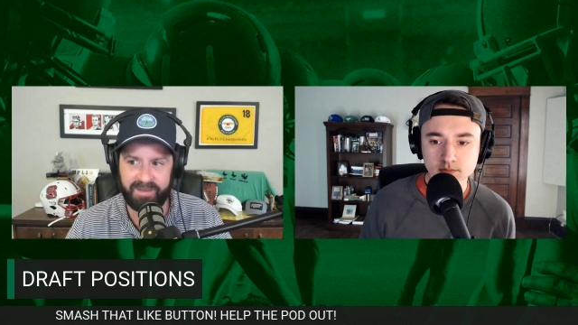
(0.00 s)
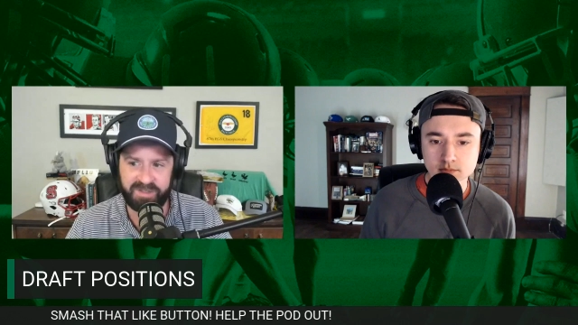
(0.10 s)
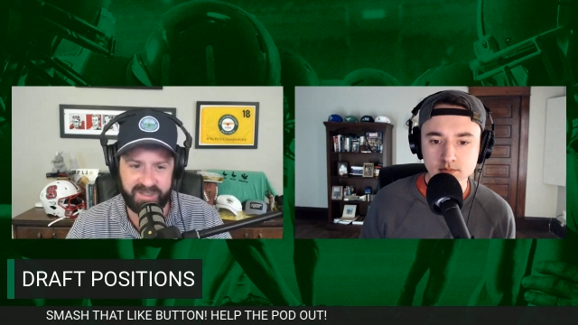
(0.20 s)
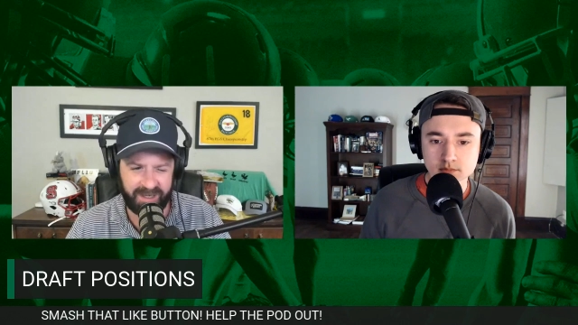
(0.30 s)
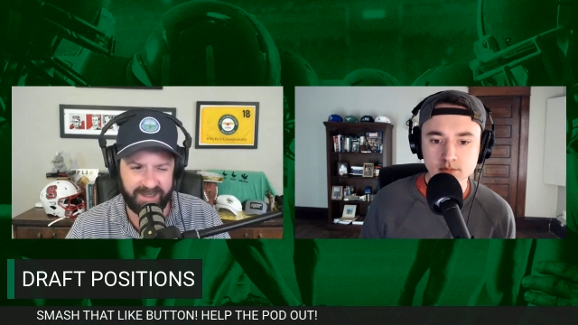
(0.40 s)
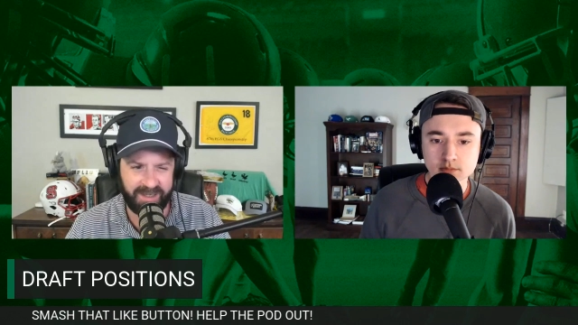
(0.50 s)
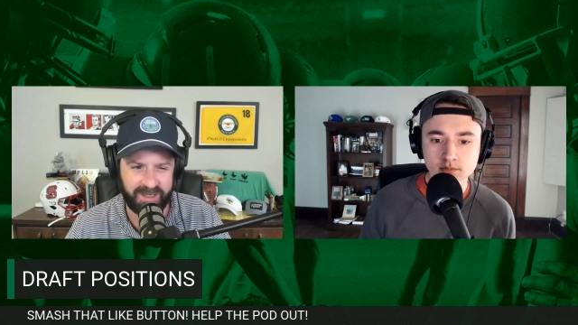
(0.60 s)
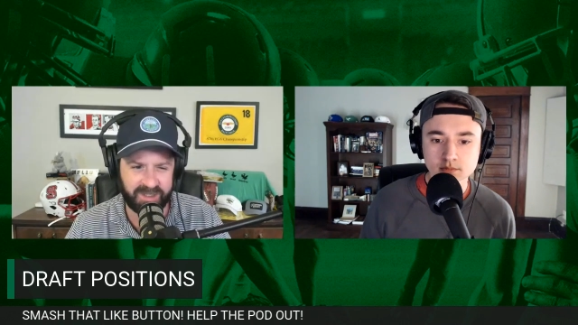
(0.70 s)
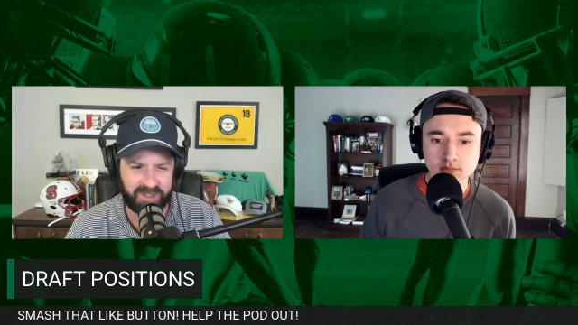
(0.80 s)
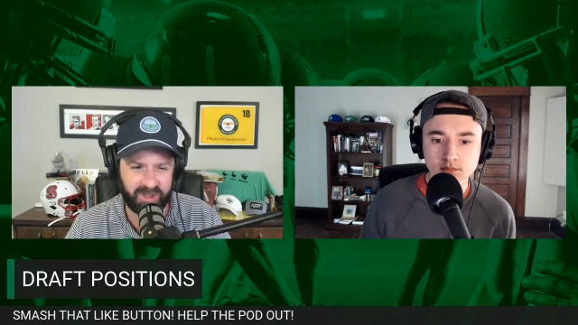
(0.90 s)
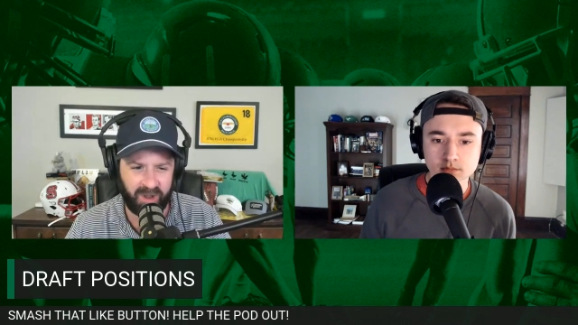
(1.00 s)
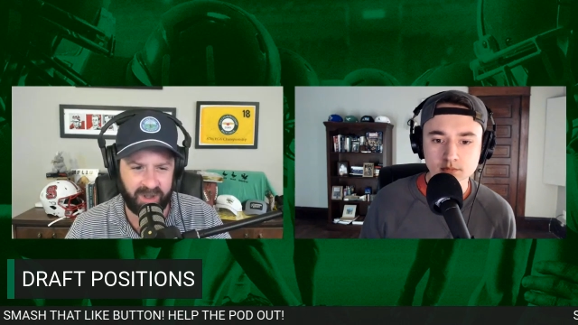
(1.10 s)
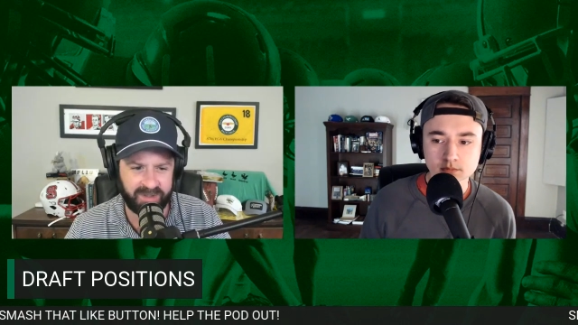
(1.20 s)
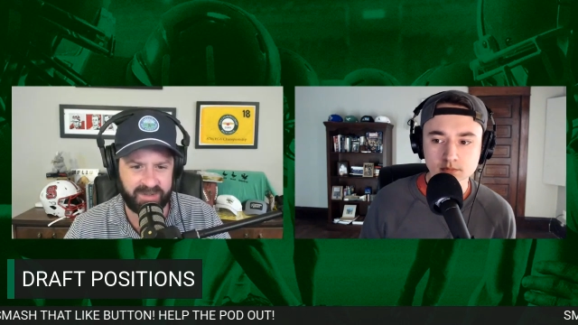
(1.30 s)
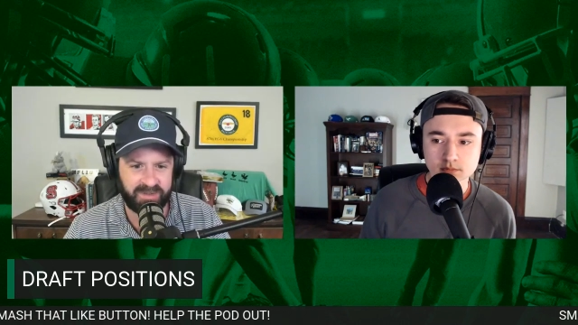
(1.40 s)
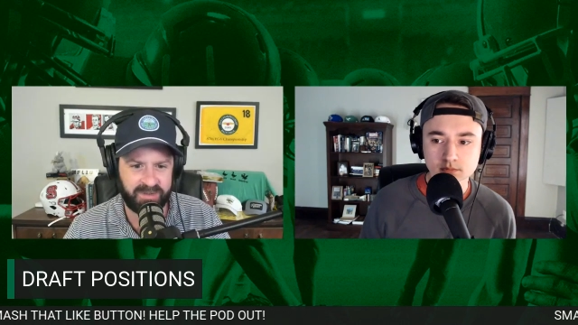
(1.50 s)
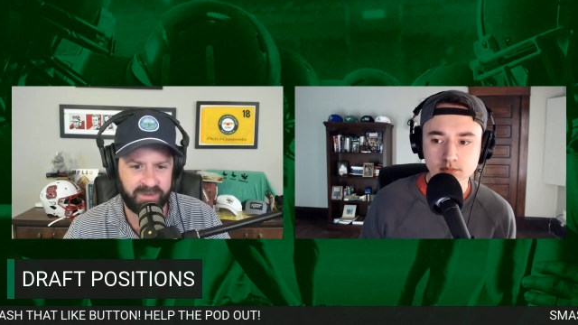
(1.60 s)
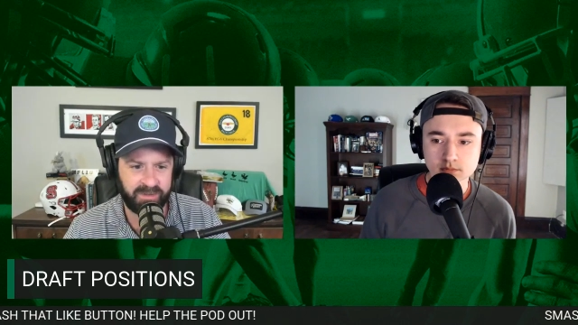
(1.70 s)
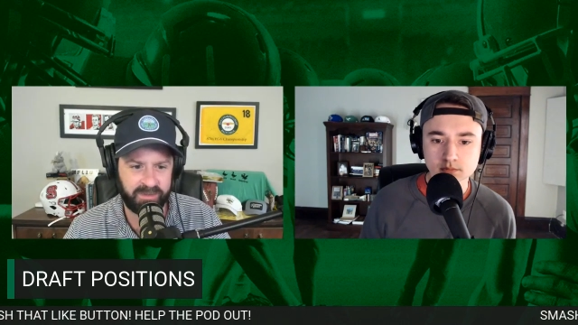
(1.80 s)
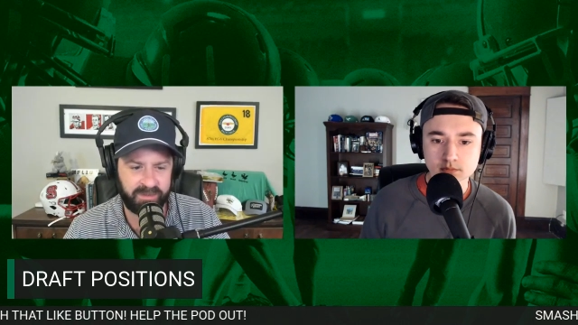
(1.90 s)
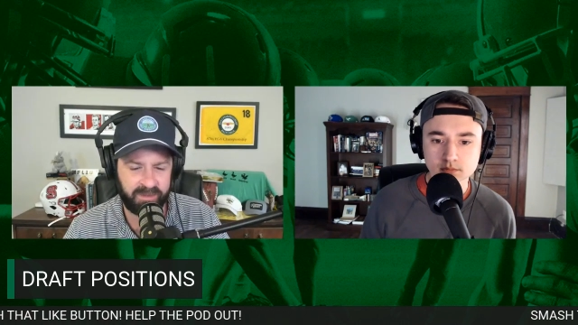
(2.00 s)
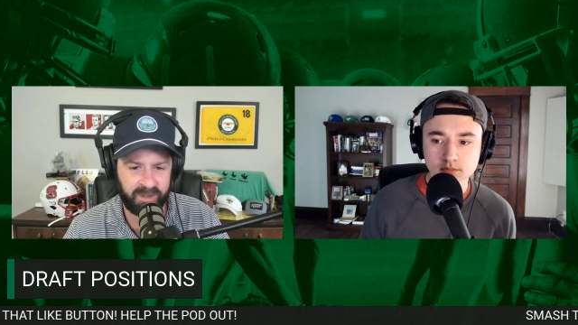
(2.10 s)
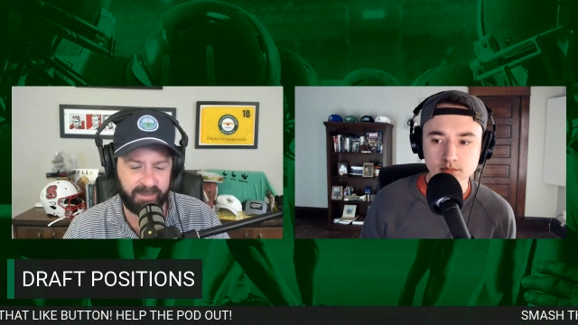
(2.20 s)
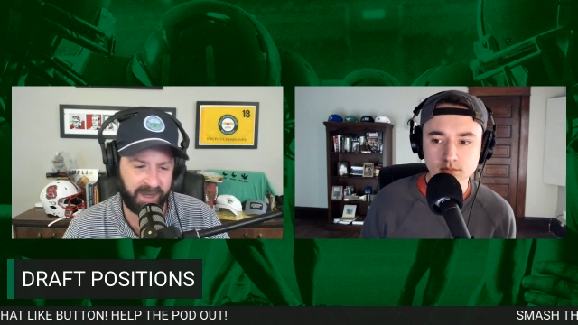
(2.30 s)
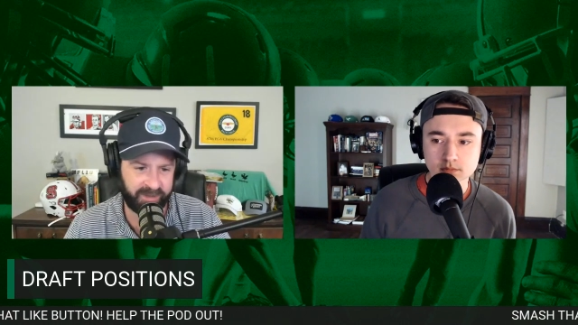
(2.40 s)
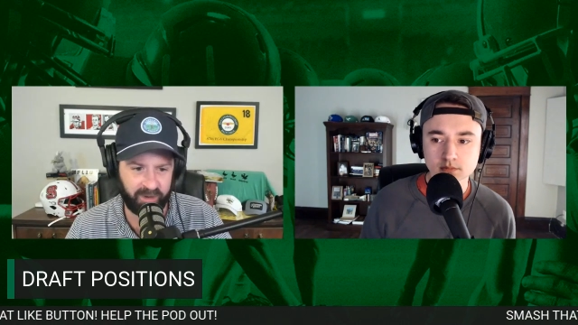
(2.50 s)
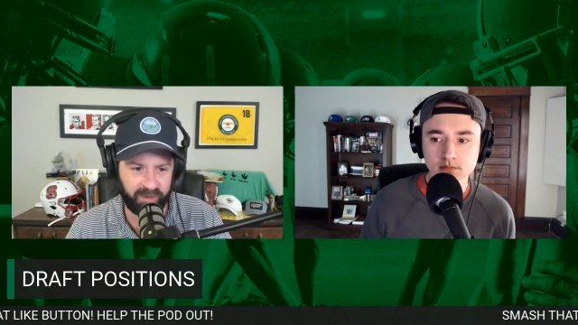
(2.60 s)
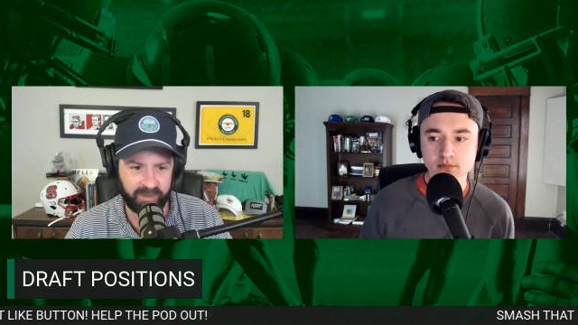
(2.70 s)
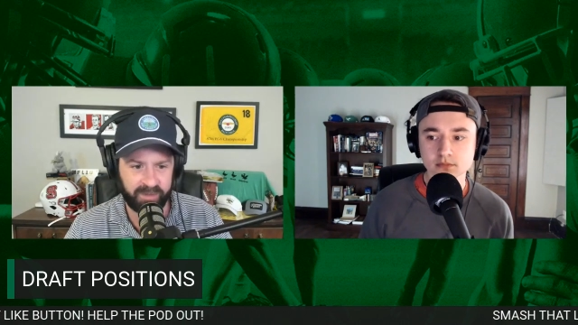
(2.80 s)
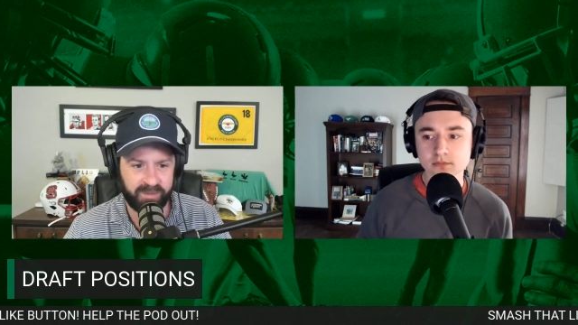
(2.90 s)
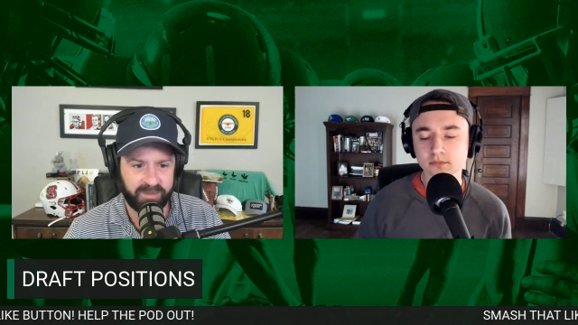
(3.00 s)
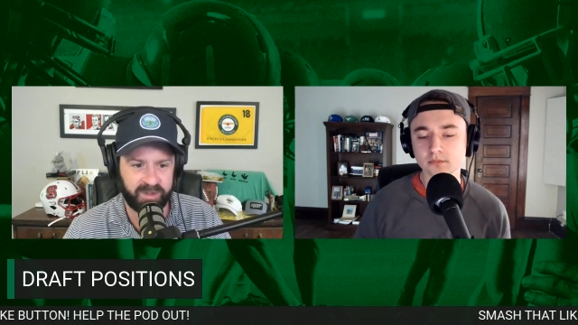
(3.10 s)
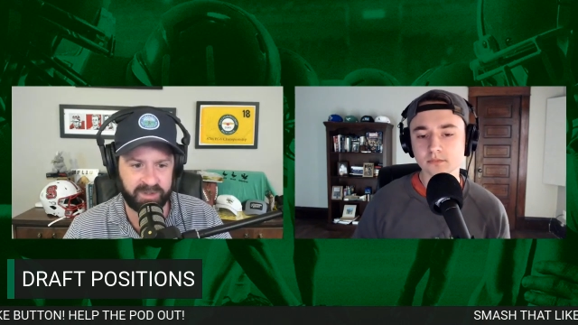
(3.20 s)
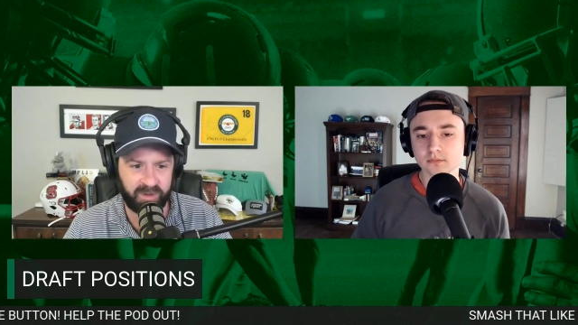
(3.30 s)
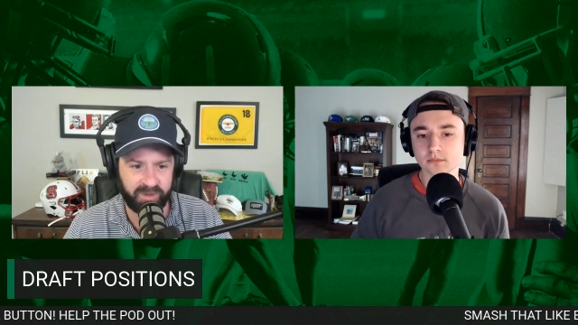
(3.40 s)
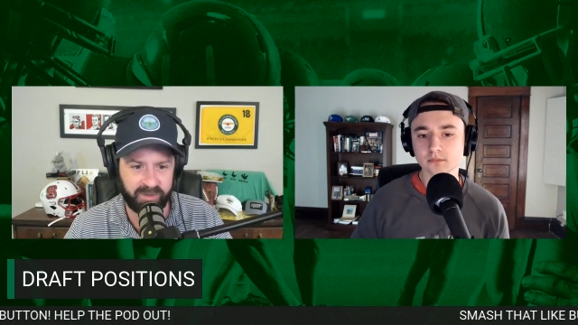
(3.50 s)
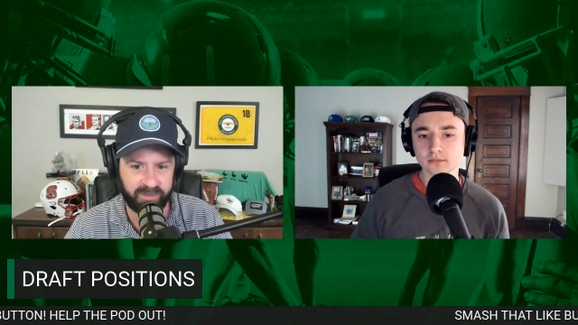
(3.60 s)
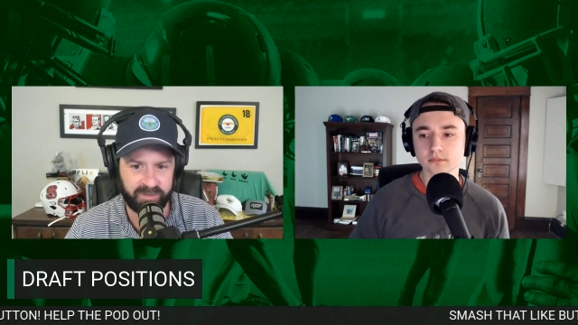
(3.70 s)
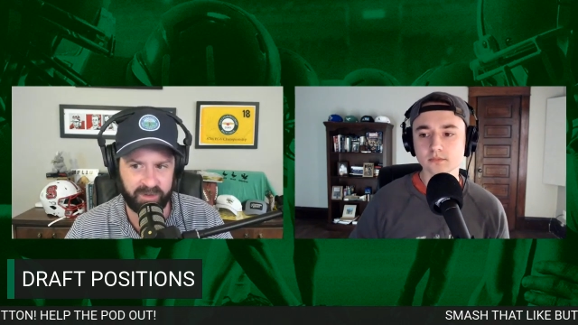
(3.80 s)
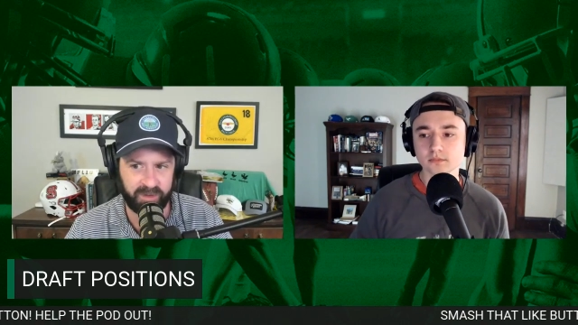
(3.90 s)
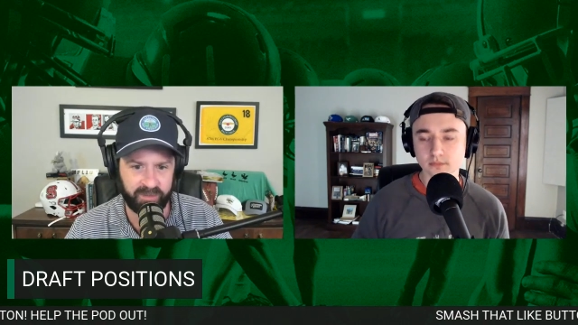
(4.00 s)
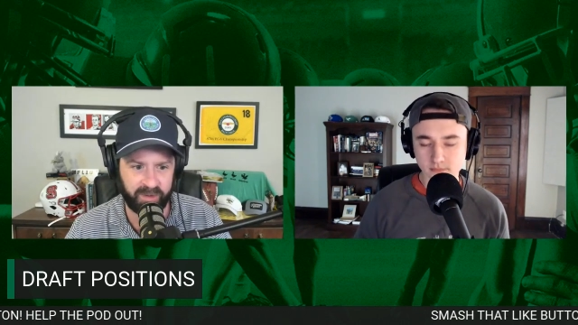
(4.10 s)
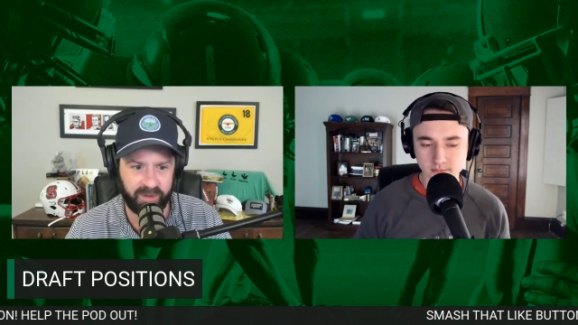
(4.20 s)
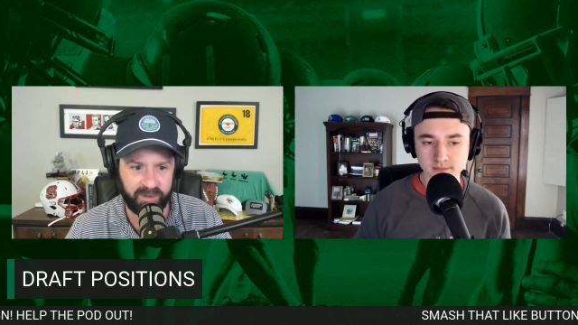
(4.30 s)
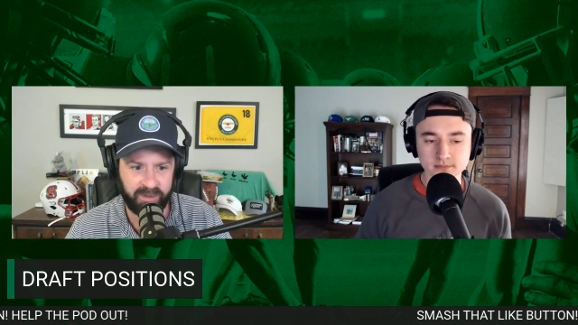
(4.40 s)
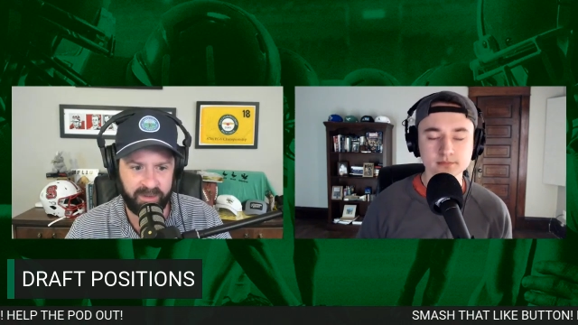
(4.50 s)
Speaker 1: Stingley and Sauce, Ahmad Gardner, Sauce Gardner, third mm-hmm. overall.